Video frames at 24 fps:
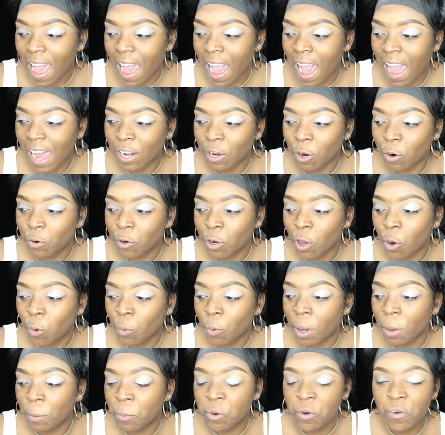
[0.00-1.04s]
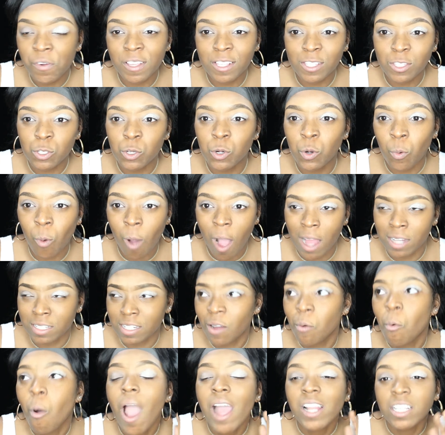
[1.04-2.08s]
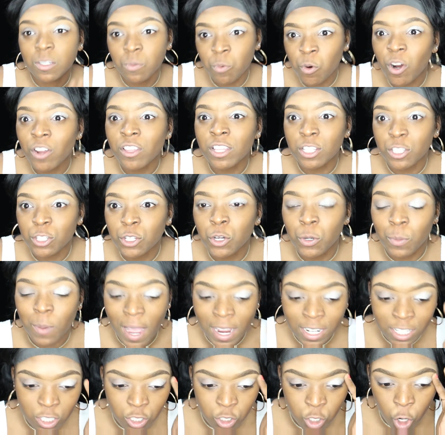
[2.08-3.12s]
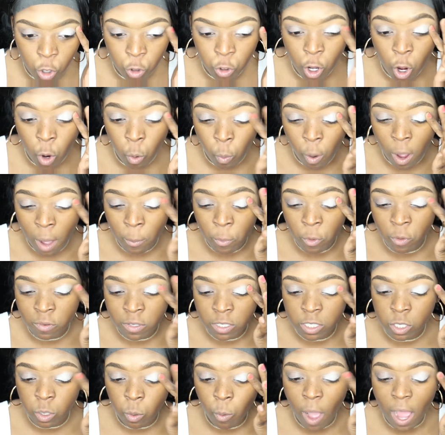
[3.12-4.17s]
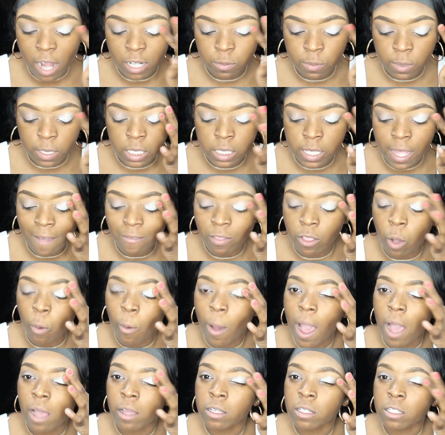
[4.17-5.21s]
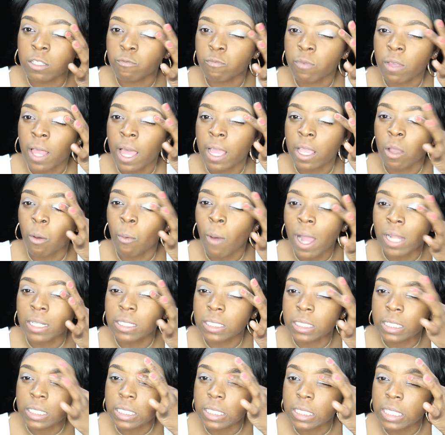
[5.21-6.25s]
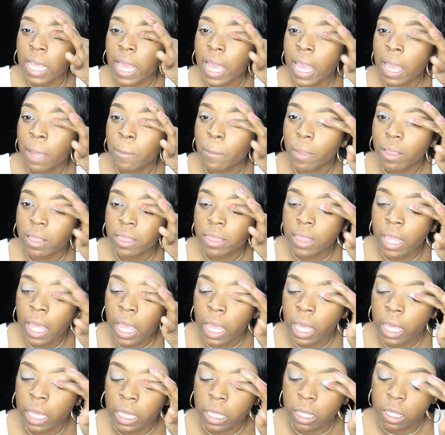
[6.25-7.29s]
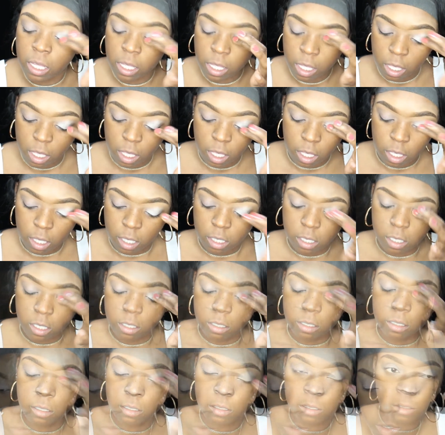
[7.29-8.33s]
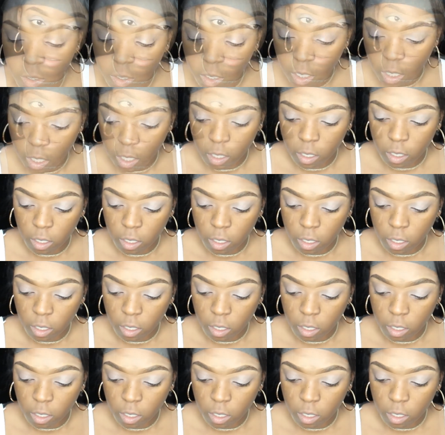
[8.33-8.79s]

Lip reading: I don't know what movies to watch. I watch more than 2, but I just don't know what movies to watch because after a while you just feel like you're watching the same thing. Ugh.